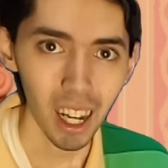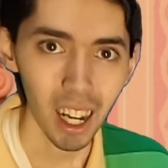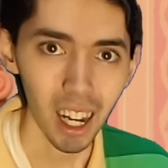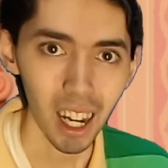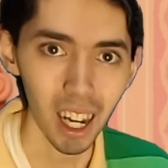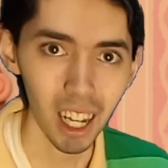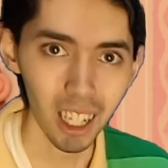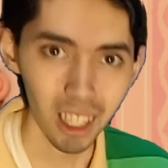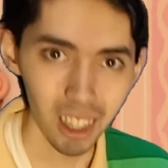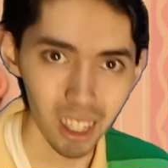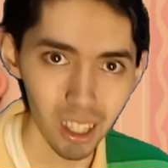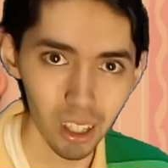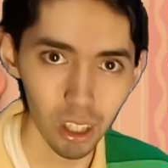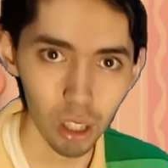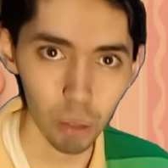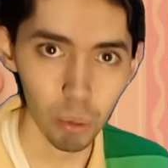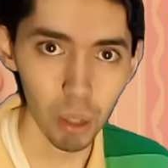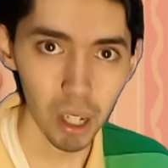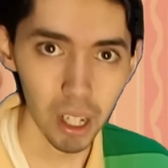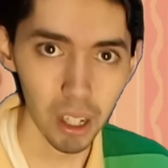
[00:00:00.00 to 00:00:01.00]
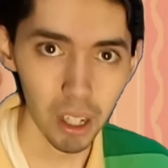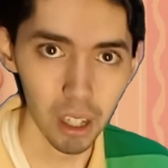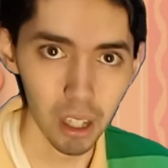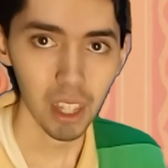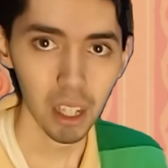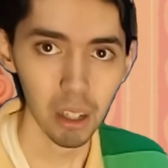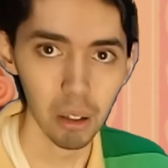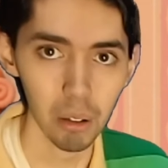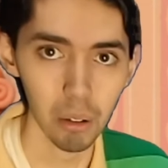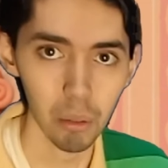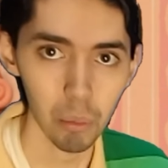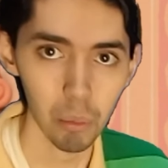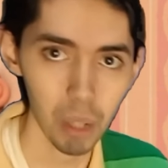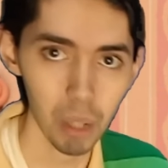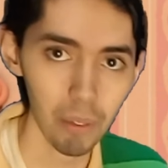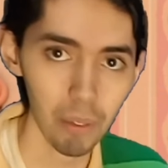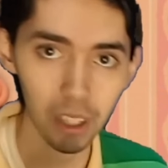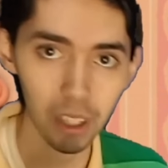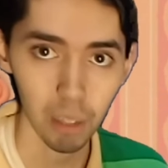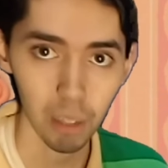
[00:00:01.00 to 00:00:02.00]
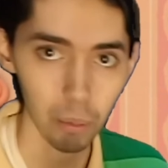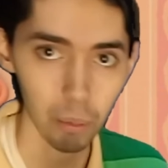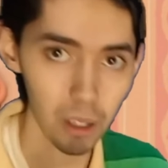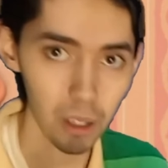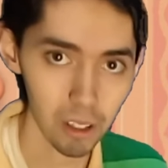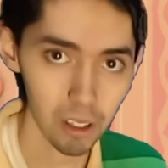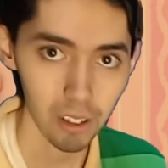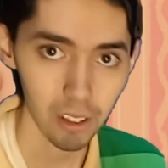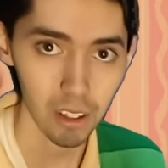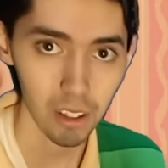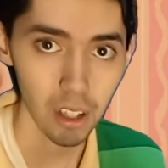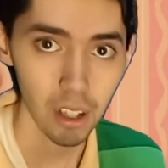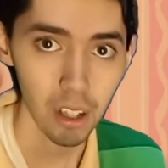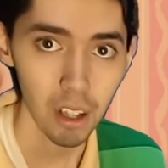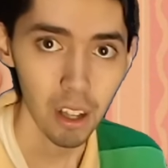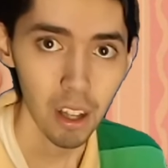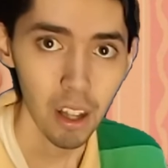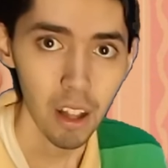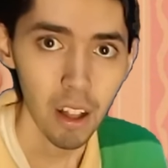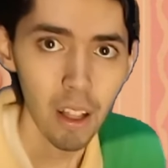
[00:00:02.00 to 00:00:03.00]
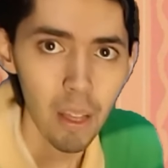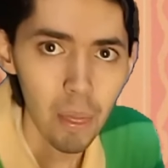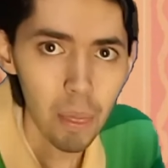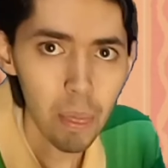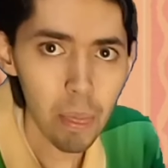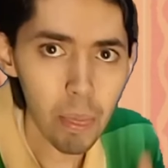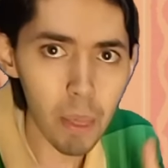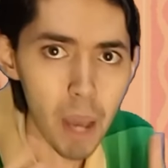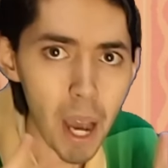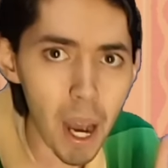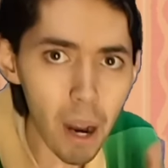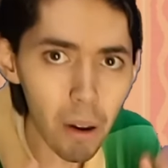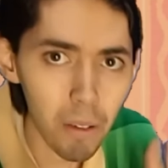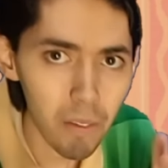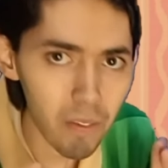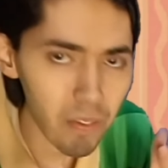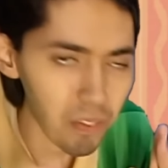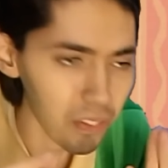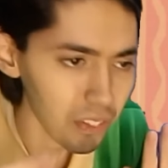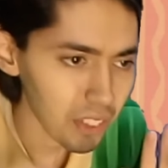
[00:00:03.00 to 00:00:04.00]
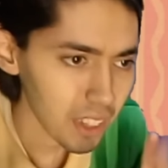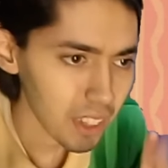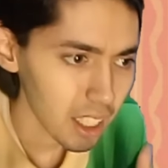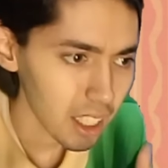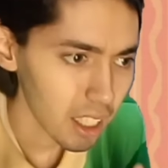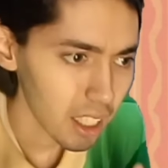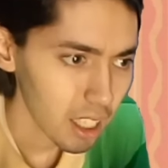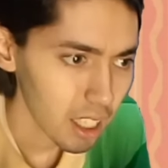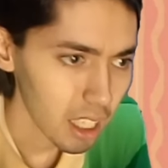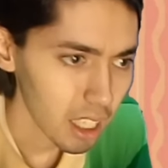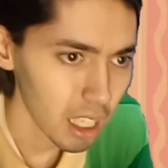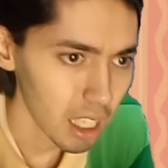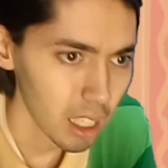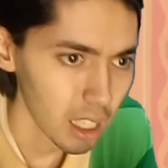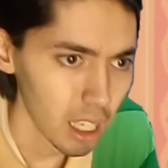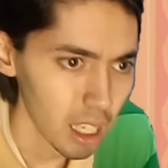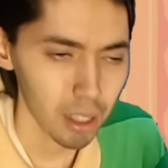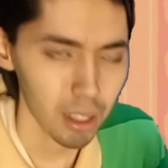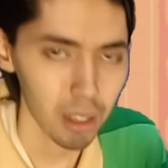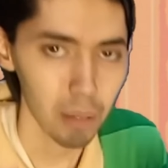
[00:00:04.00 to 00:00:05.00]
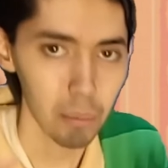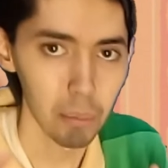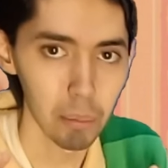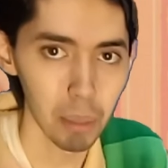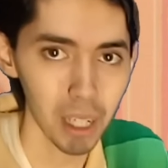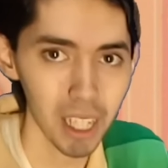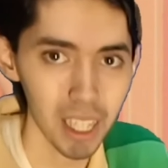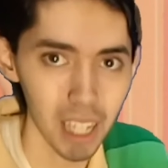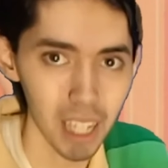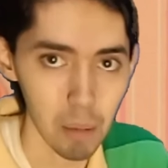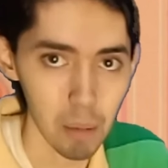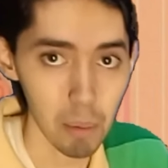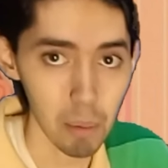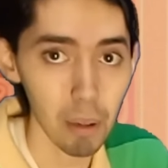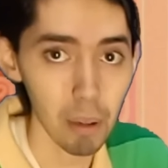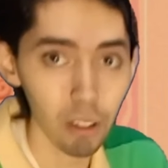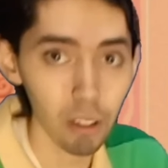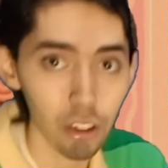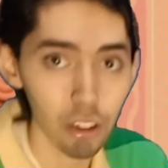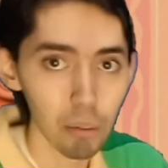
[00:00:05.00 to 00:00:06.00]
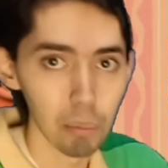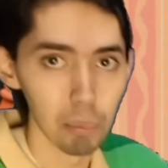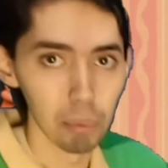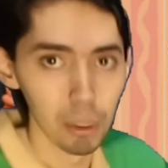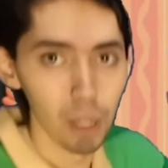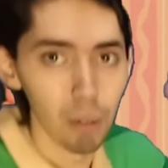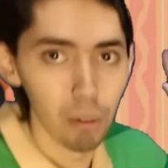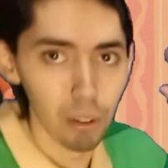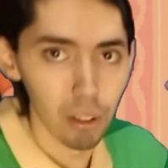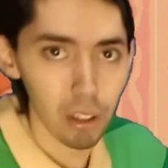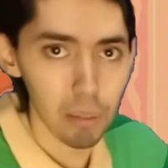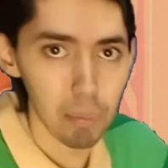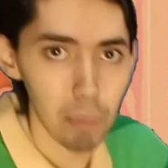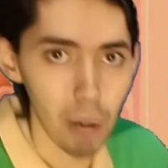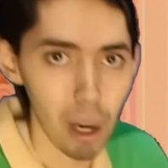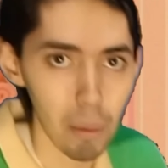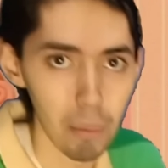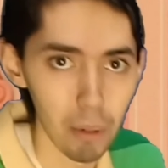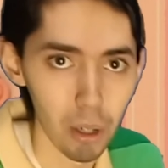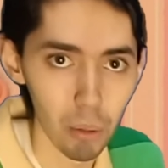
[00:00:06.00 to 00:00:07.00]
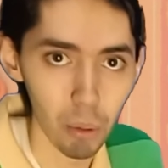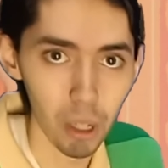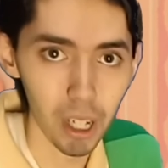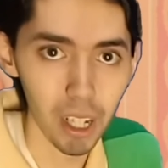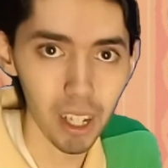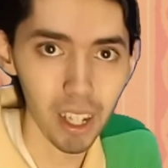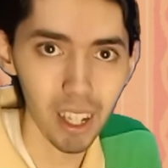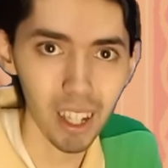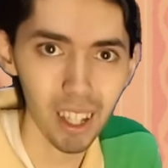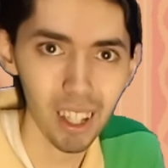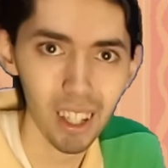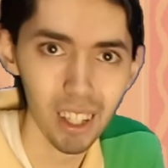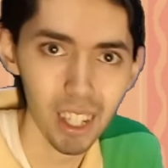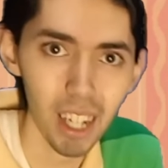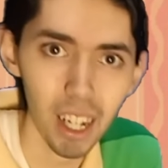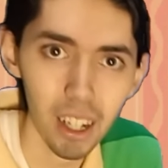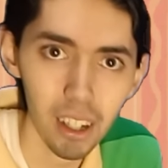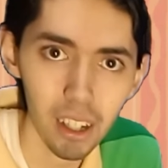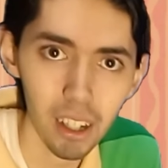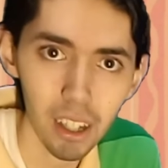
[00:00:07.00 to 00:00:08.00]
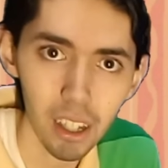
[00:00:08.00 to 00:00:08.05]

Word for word: I think you're right. We have to get rid of this. Now, buddy, I'm about to blow this popping away. Yeah.